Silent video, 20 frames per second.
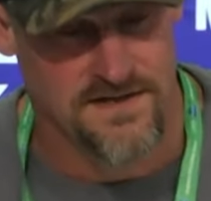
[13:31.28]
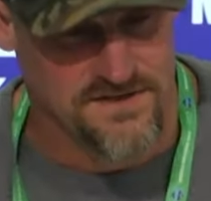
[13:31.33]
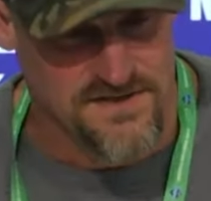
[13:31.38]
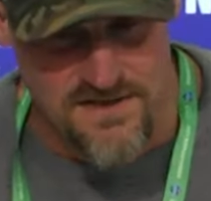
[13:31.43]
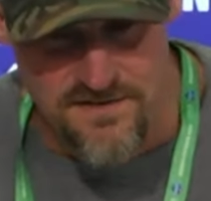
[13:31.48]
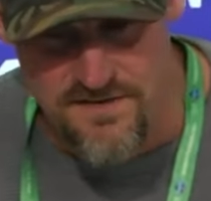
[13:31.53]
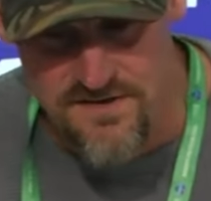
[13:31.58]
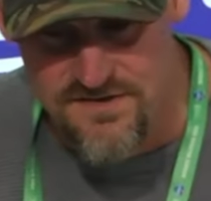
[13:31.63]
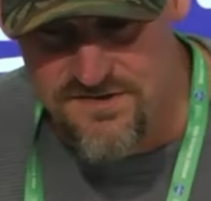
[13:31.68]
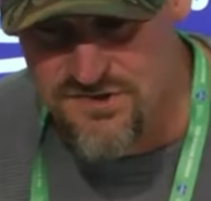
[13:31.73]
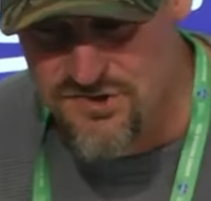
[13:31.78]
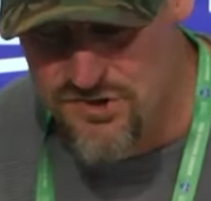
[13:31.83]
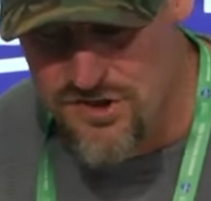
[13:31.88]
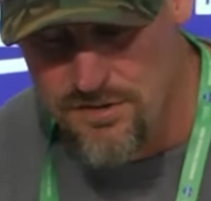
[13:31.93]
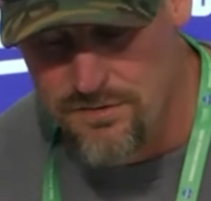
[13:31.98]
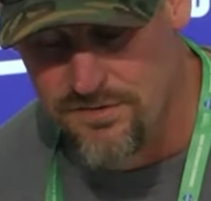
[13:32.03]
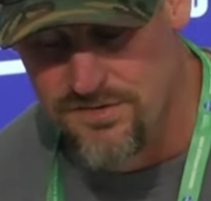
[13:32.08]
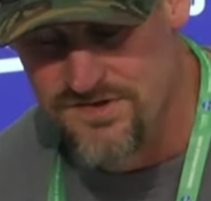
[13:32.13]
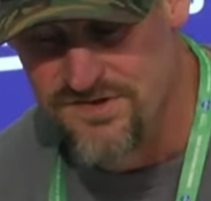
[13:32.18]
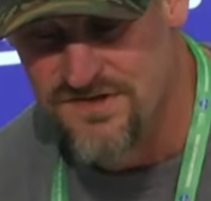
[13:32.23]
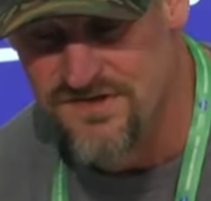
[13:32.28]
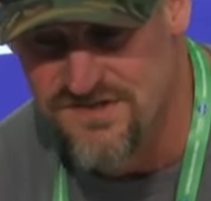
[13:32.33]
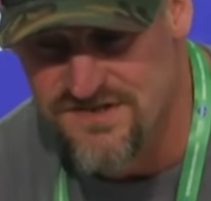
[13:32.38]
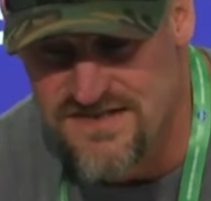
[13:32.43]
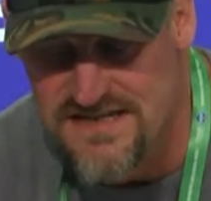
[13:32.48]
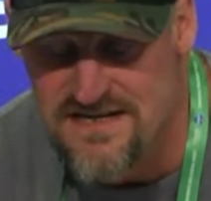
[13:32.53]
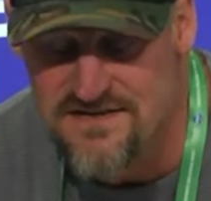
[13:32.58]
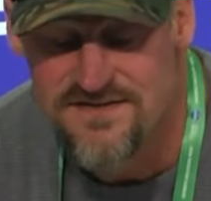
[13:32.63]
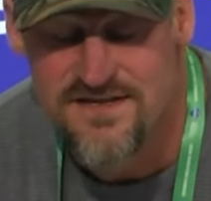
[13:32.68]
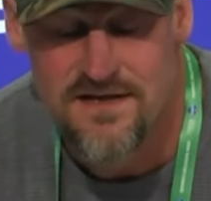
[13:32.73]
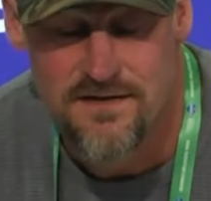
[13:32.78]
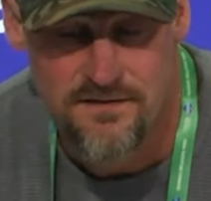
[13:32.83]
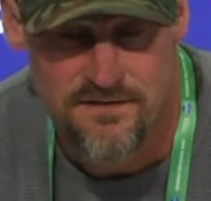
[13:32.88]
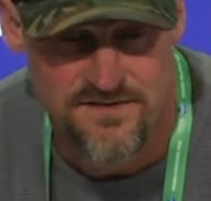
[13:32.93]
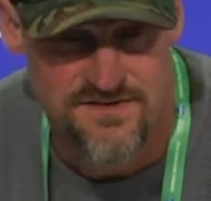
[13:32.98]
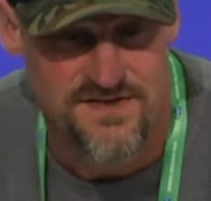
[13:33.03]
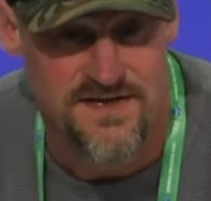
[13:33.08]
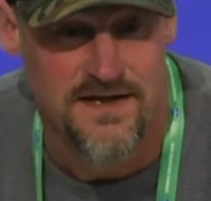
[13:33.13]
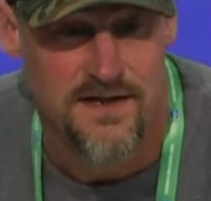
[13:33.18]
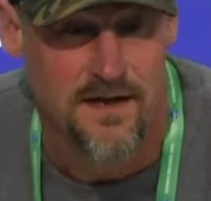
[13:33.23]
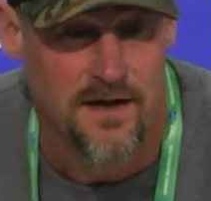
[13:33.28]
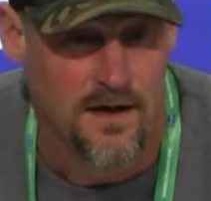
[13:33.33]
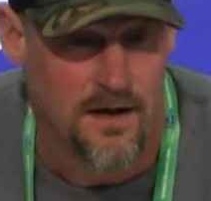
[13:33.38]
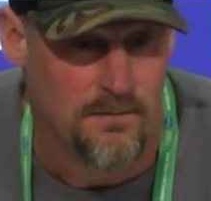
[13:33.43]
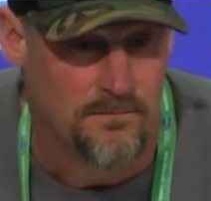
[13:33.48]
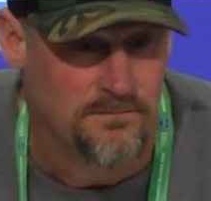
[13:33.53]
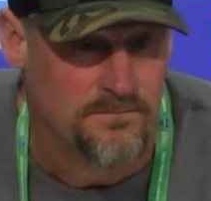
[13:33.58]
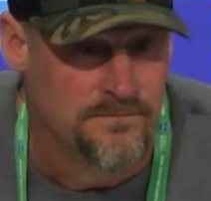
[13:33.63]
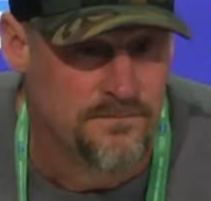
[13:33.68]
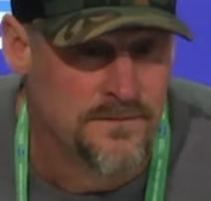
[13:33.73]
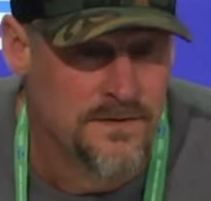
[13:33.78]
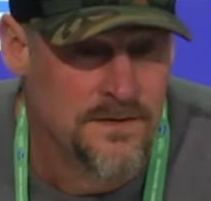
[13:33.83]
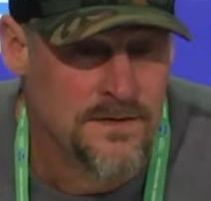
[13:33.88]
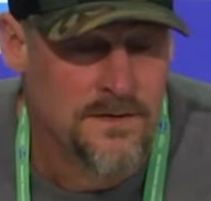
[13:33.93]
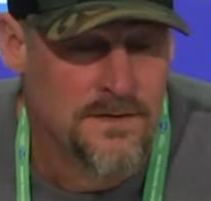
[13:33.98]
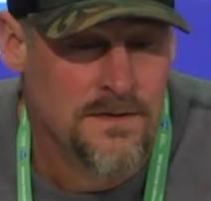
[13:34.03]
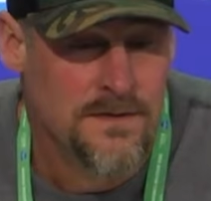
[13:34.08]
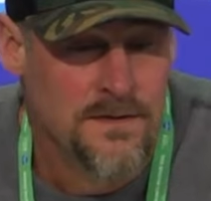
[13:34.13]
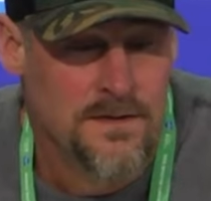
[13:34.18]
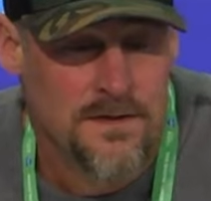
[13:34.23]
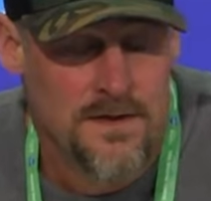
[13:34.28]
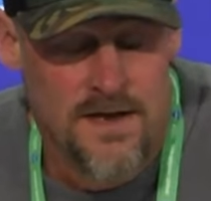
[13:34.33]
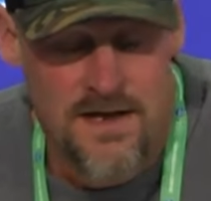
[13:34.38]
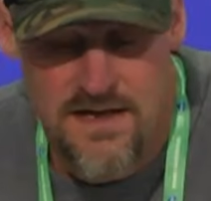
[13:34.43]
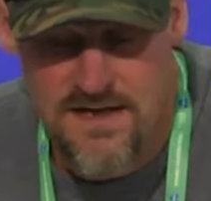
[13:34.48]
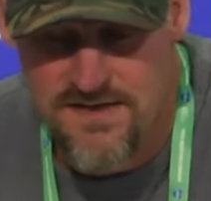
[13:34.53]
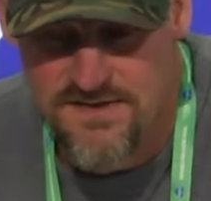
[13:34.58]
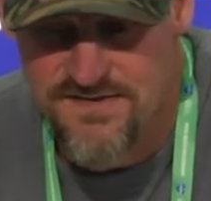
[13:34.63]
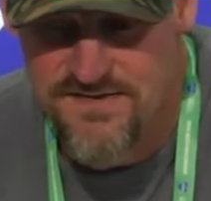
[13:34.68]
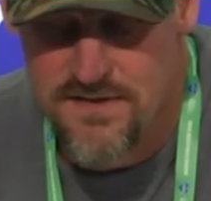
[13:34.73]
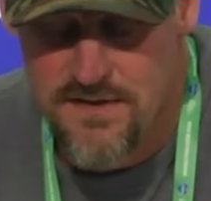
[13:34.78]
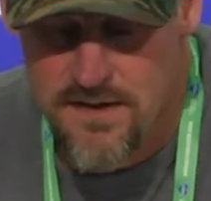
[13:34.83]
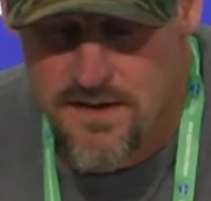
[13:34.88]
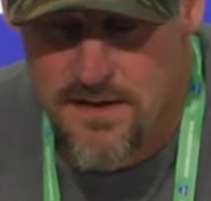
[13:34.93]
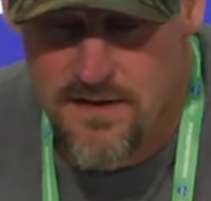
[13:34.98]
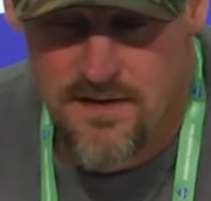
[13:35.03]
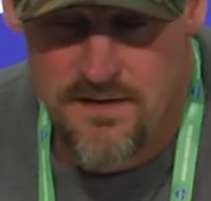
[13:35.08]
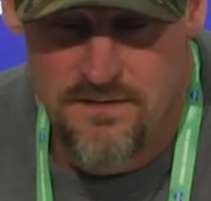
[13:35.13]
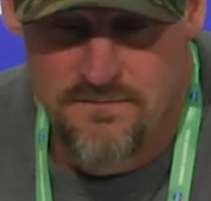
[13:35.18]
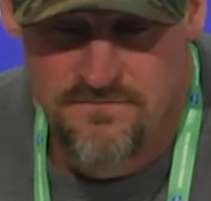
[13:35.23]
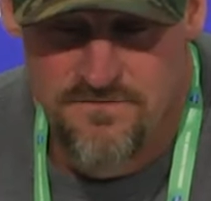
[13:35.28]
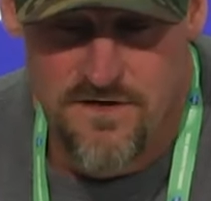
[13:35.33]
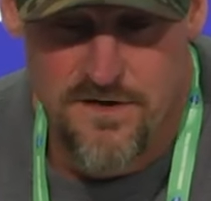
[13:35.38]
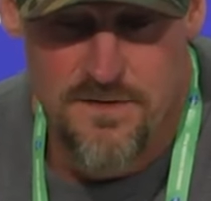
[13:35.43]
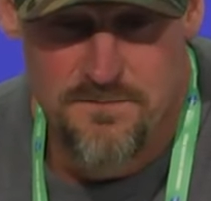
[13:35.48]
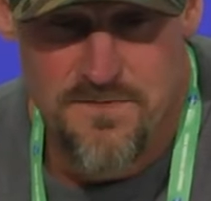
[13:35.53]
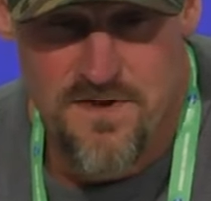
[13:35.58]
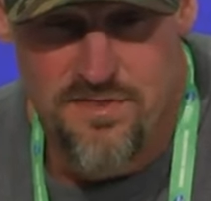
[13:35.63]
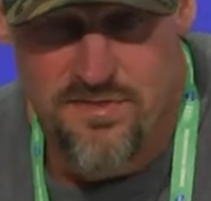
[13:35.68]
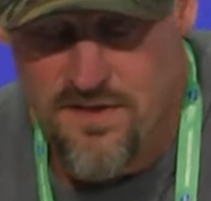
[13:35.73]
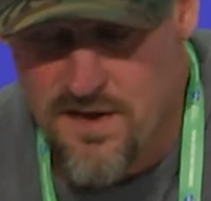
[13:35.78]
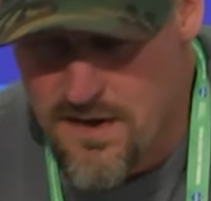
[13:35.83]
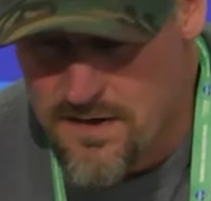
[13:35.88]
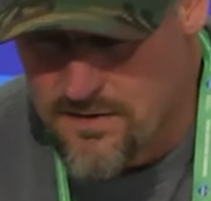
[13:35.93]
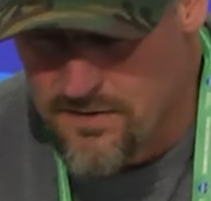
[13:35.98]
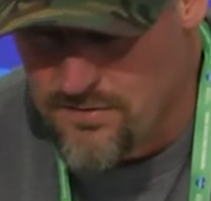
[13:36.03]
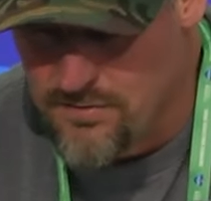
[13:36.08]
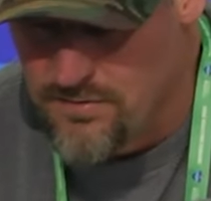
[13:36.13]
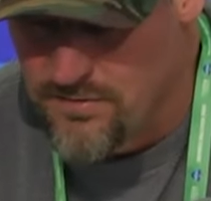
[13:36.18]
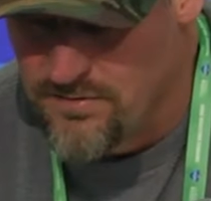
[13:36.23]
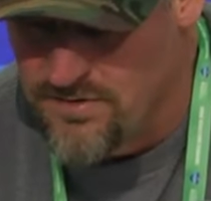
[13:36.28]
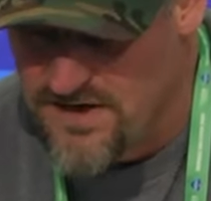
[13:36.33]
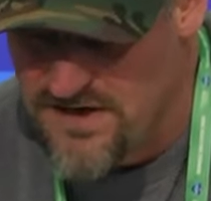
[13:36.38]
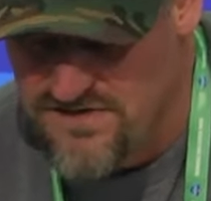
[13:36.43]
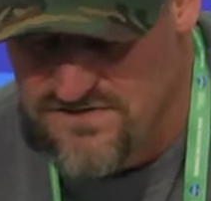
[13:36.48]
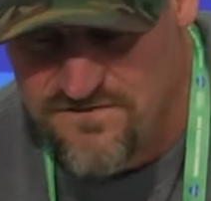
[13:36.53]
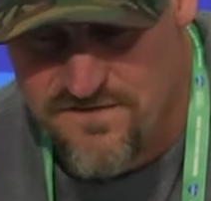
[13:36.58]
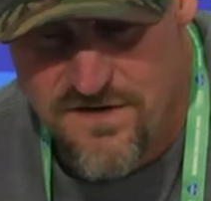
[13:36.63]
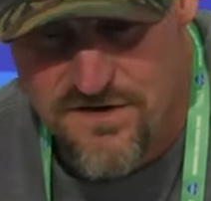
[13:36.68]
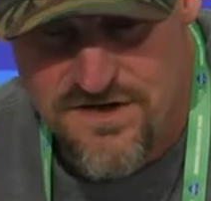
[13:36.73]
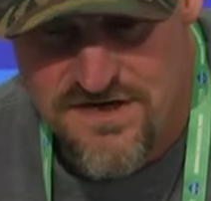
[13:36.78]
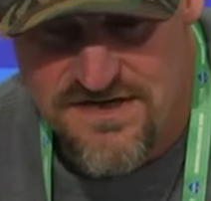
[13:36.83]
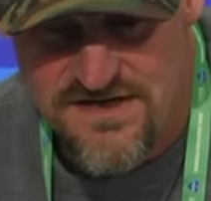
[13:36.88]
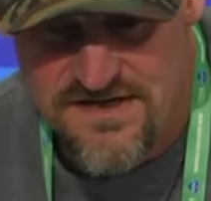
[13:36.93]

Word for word: can tell you this: Joe is as detailed as they come. He's uh, very methodical. He's very